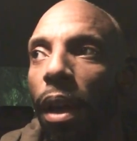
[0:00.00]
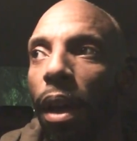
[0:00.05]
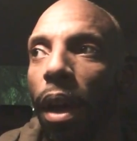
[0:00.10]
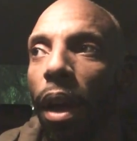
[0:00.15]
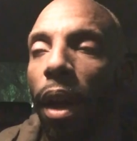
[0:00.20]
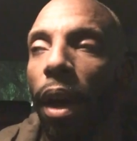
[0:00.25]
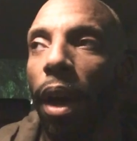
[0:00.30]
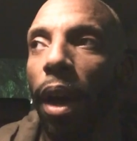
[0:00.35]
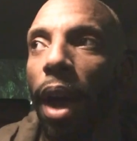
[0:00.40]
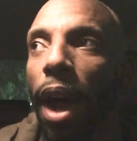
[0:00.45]

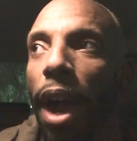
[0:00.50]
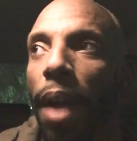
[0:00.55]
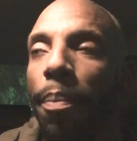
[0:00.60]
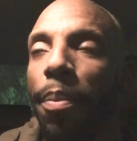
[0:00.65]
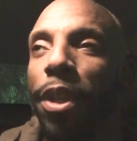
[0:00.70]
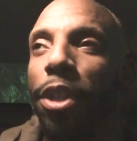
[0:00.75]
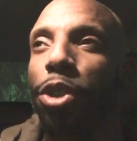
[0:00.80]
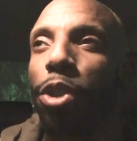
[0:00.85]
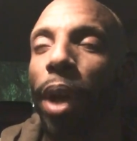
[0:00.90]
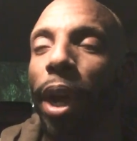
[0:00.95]
I've
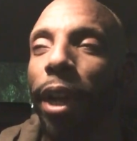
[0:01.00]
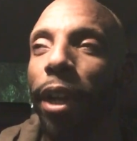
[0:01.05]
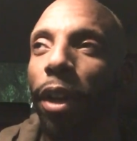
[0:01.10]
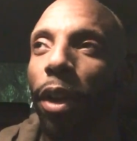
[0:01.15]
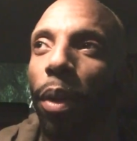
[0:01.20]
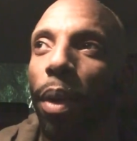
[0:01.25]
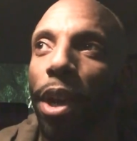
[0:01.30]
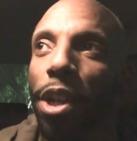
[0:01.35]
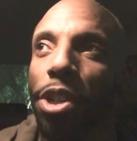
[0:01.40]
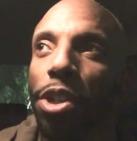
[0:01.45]
been trying to
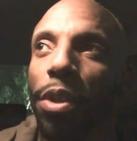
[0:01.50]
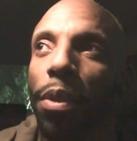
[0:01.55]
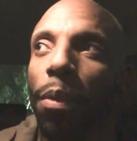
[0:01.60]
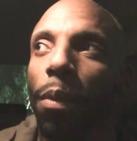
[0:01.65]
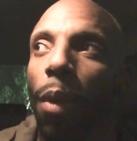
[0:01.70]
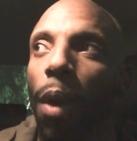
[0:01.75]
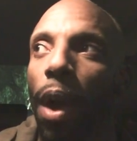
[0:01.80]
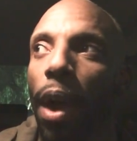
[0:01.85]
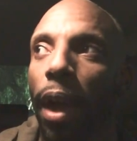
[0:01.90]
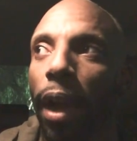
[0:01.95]
question,
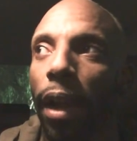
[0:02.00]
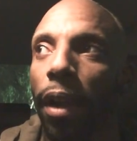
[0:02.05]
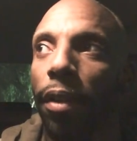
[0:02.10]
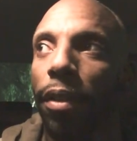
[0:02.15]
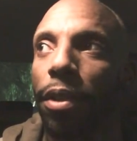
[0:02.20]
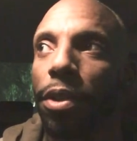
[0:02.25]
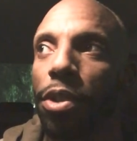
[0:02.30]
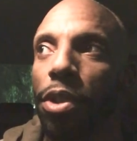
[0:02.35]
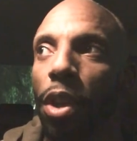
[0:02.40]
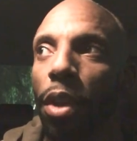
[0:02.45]
why are
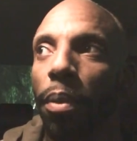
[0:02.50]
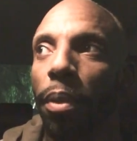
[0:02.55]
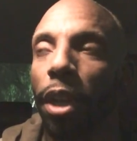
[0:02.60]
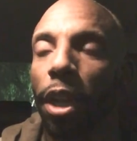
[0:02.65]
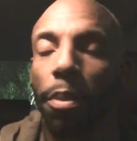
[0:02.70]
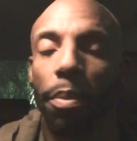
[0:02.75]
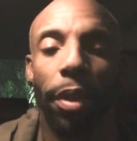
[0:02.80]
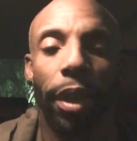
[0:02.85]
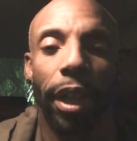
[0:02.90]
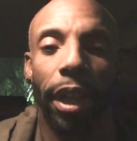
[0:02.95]
there so
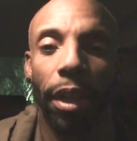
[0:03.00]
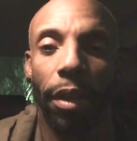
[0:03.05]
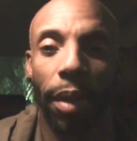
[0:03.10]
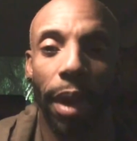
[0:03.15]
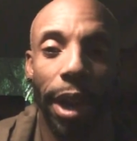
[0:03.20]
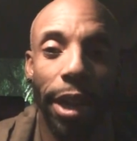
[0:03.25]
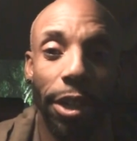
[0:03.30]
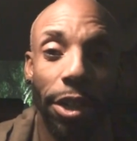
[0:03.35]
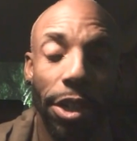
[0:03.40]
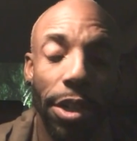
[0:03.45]
many plane
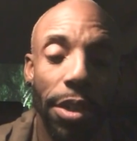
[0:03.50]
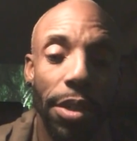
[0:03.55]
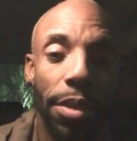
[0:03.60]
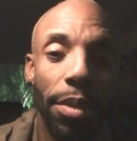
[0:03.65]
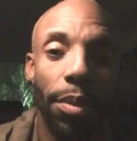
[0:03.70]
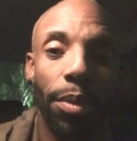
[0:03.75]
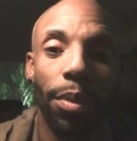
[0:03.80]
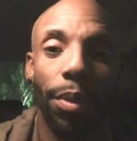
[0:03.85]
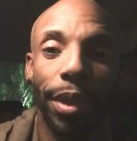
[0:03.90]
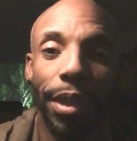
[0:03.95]
crashes
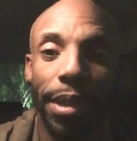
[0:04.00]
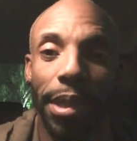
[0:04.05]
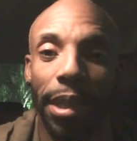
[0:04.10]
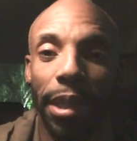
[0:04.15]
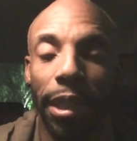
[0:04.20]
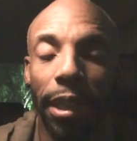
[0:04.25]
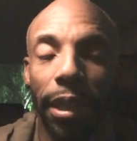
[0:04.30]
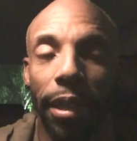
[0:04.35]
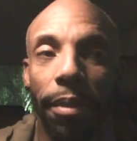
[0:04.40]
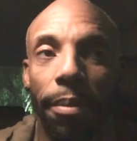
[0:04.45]

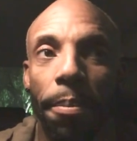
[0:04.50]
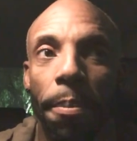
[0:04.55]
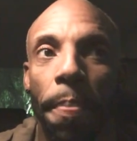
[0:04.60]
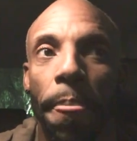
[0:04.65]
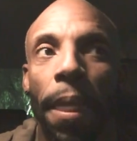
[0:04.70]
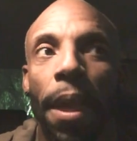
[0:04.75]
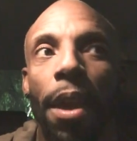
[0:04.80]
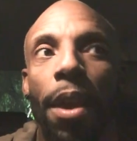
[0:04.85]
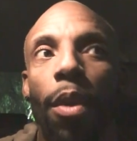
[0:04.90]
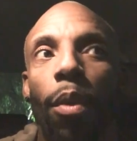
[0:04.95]
recently?
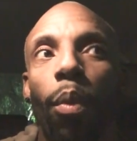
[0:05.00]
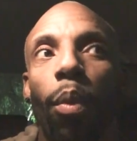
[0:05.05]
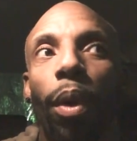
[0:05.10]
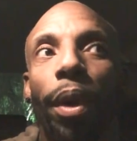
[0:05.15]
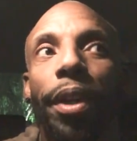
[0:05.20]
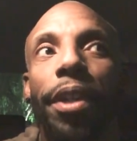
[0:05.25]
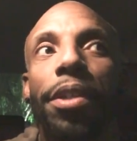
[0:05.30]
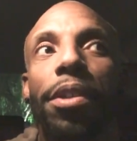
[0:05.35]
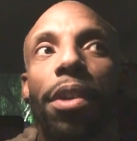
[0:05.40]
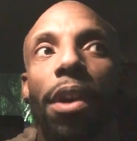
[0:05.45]

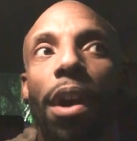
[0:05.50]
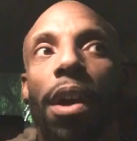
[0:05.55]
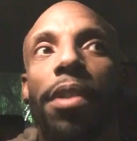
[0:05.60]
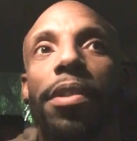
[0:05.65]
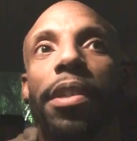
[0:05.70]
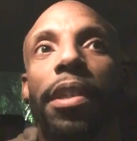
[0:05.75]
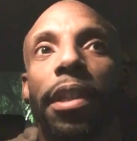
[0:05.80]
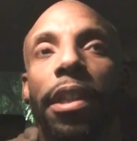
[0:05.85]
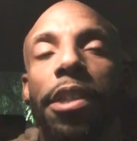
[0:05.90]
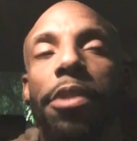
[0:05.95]
What is
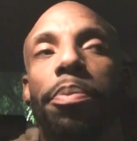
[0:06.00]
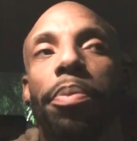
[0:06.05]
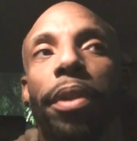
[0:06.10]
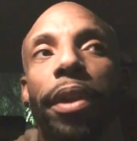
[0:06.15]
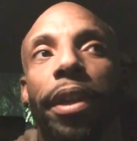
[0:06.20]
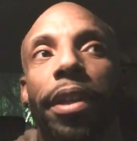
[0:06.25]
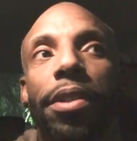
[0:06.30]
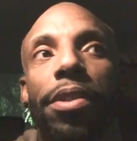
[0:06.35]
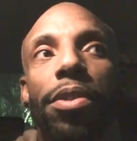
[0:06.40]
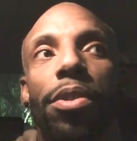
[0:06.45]
causing these
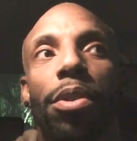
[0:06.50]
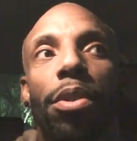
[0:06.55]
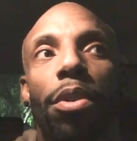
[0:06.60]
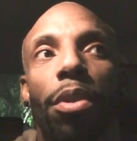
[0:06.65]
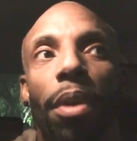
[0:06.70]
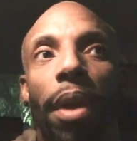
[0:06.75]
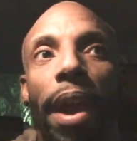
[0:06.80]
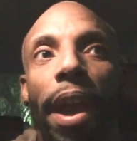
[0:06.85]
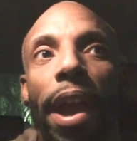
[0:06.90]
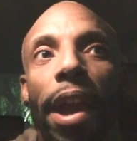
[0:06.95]
planes to
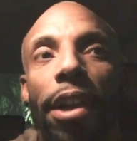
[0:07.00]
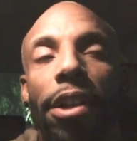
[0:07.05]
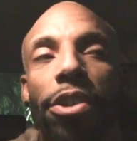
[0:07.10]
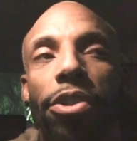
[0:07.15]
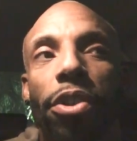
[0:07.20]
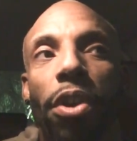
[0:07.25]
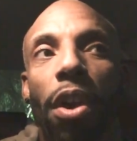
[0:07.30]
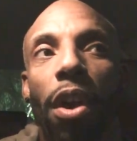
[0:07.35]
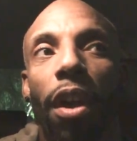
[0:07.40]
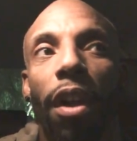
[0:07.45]

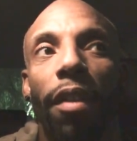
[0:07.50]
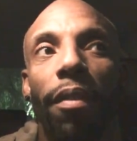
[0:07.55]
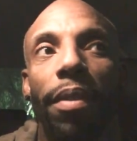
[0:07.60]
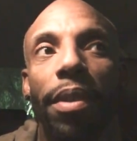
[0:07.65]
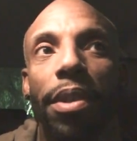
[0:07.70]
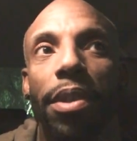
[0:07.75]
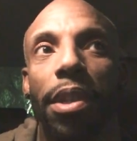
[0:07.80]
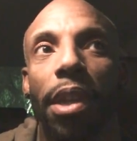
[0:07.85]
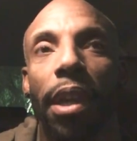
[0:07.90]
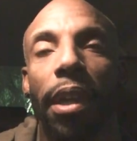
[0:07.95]
crash all of
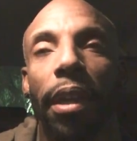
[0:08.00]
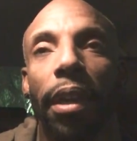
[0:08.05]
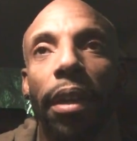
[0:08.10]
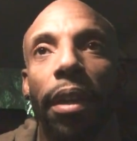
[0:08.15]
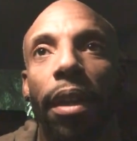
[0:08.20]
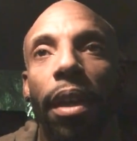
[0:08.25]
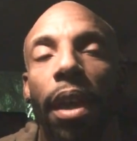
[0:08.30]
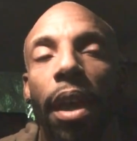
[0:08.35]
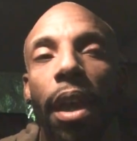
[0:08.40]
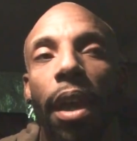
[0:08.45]
a sudden?